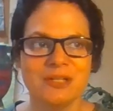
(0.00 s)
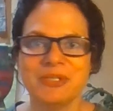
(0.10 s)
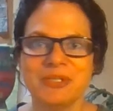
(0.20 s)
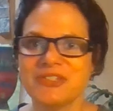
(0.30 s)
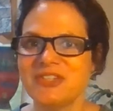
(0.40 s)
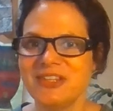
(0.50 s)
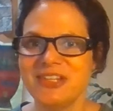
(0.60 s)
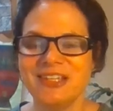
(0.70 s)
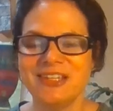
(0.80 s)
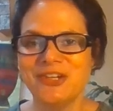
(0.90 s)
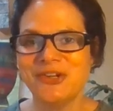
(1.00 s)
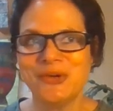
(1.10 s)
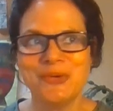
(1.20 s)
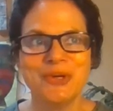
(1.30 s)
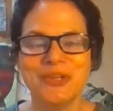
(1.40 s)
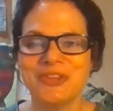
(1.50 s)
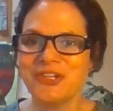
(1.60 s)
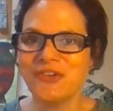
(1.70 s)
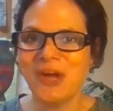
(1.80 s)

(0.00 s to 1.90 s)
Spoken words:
because then then you're